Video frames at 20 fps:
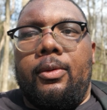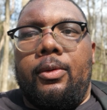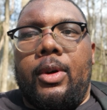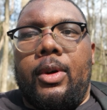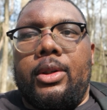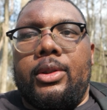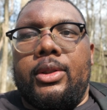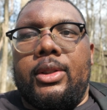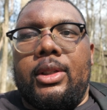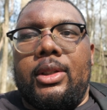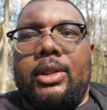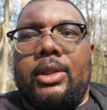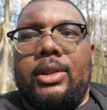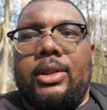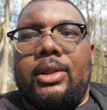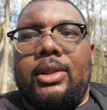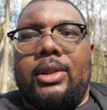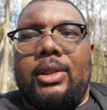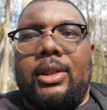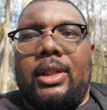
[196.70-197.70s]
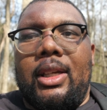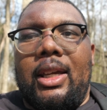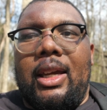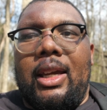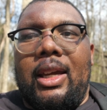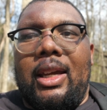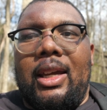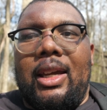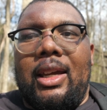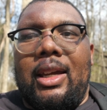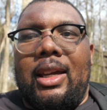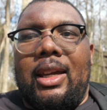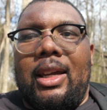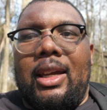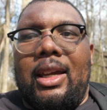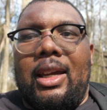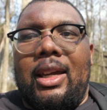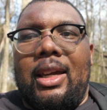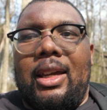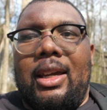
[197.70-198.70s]
versus
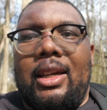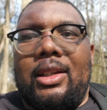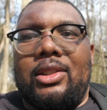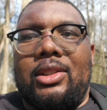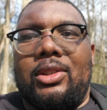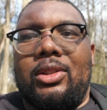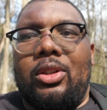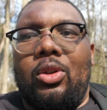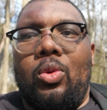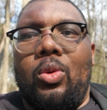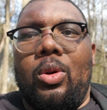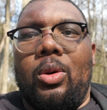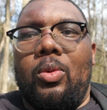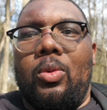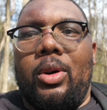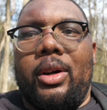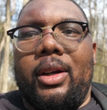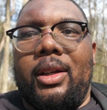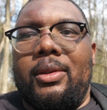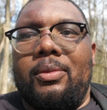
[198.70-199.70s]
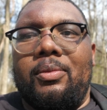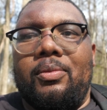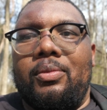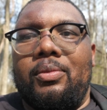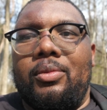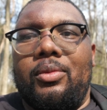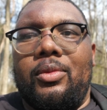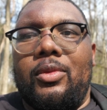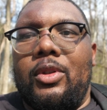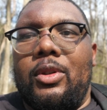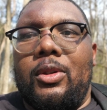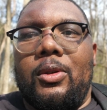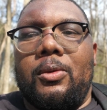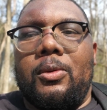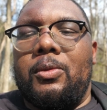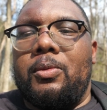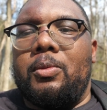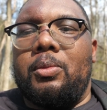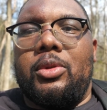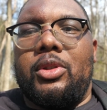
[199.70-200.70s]
a slower one,
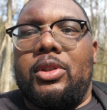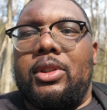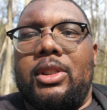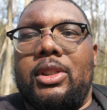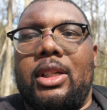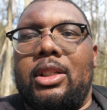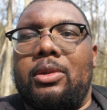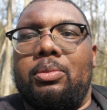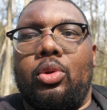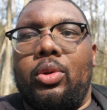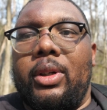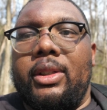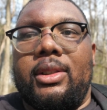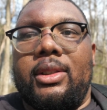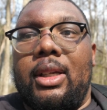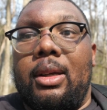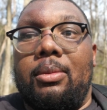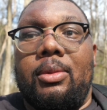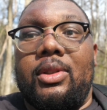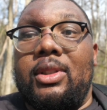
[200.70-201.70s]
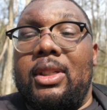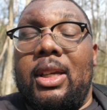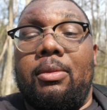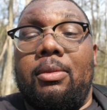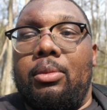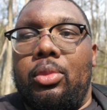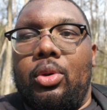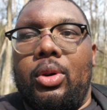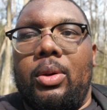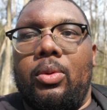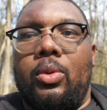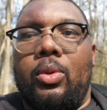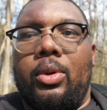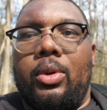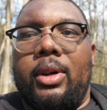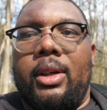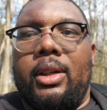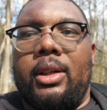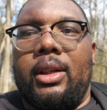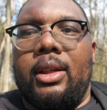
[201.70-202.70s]
6.7,
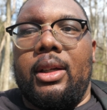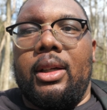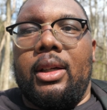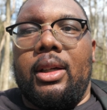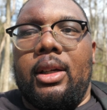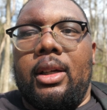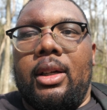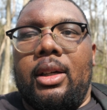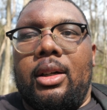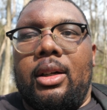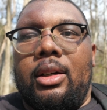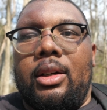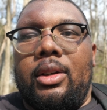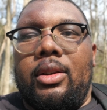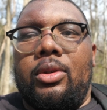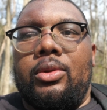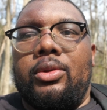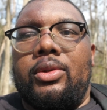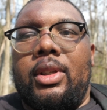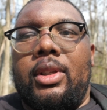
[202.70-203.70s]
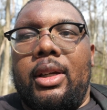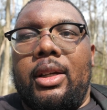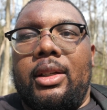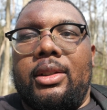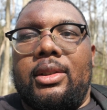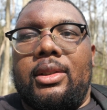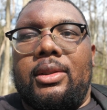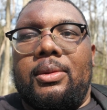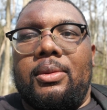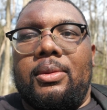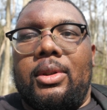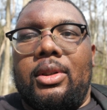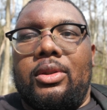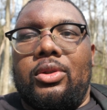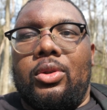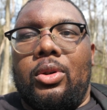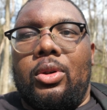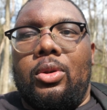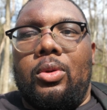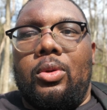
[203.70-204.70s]
7.1. Those things
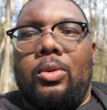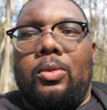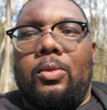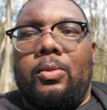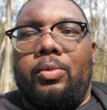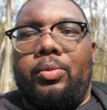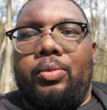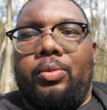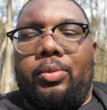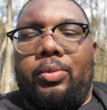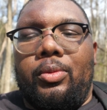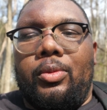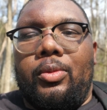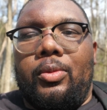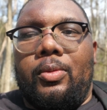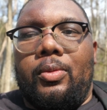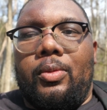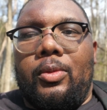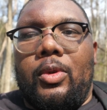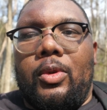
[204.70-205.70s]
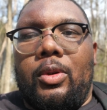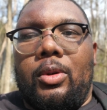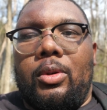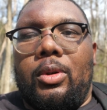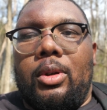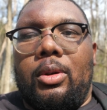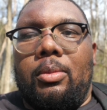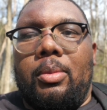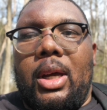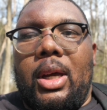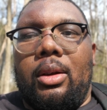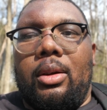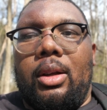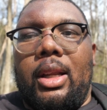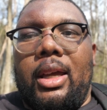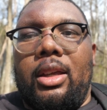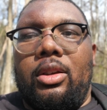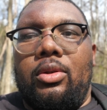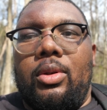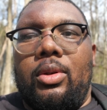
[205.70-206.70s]
control, the amount of
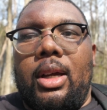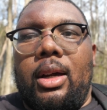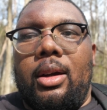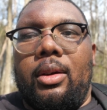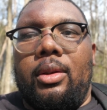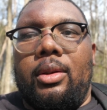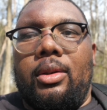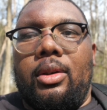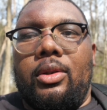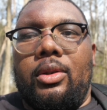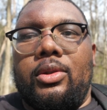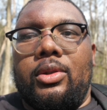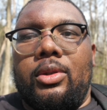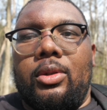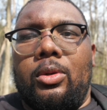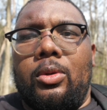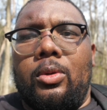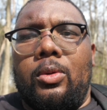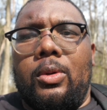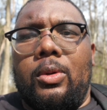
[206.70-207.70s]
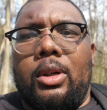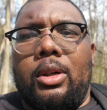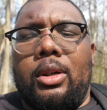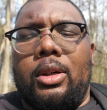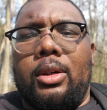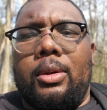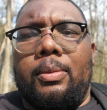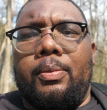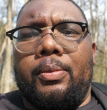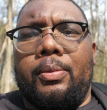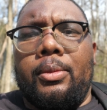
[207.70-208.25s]
light you gather, and also